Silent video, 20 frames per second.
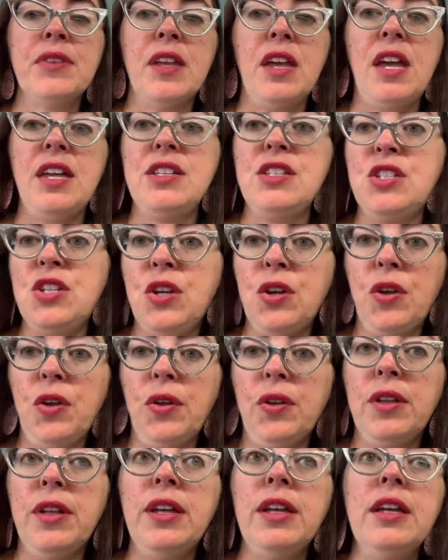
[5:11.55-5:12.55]

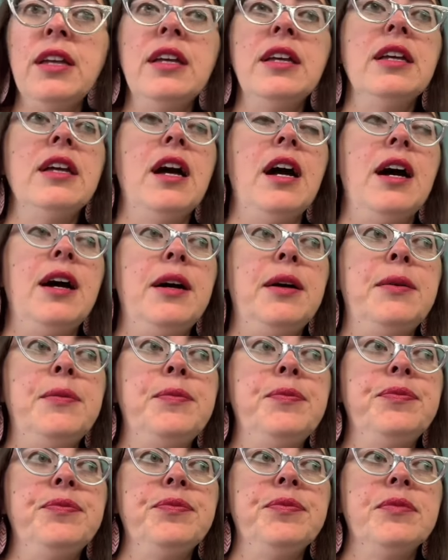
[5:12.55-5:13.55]
until
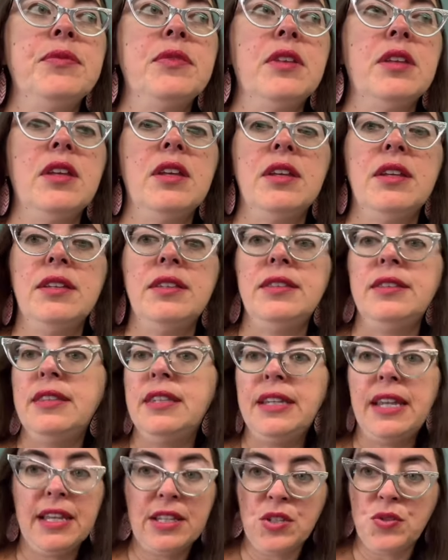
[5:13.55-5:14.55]
the
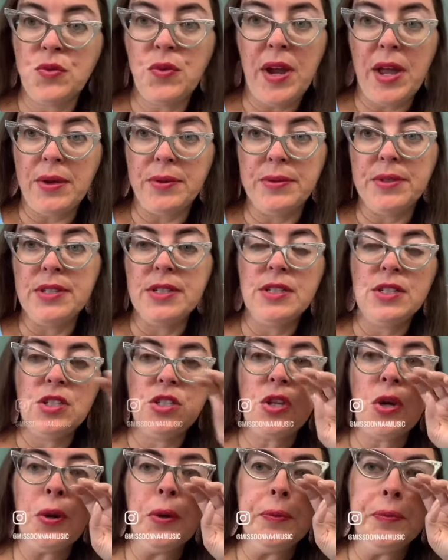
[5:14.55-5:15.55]
next round.
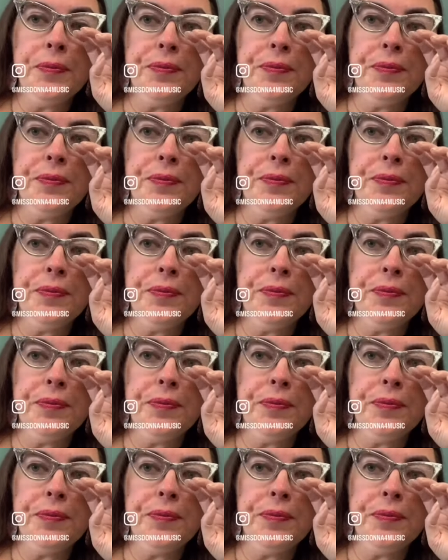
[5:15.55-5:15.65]
So,